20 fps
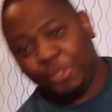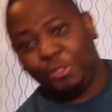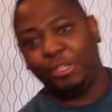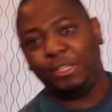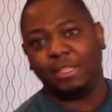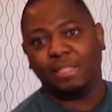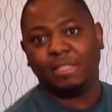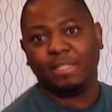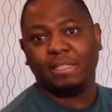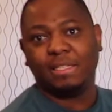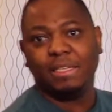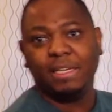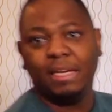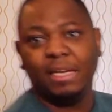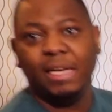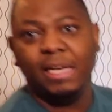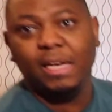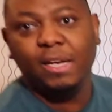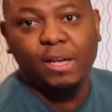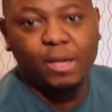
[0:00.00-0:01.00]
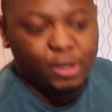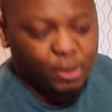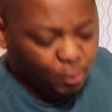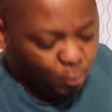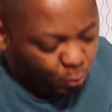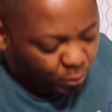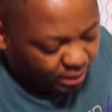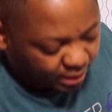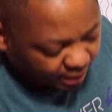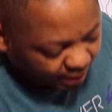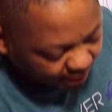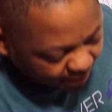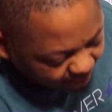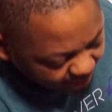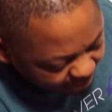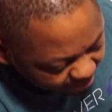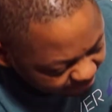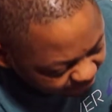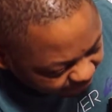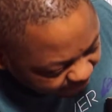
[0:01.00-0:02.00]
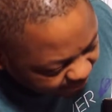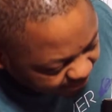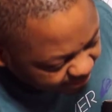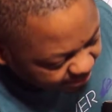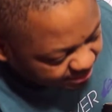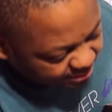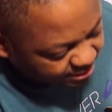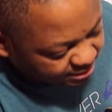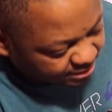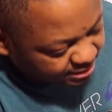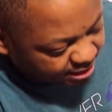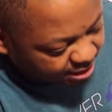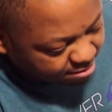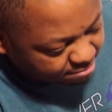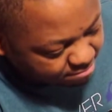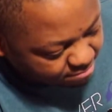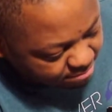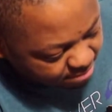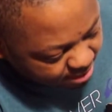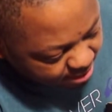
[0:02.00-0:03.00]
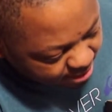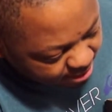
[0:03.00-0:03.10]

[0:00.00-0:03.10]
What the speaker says: you can see, we have some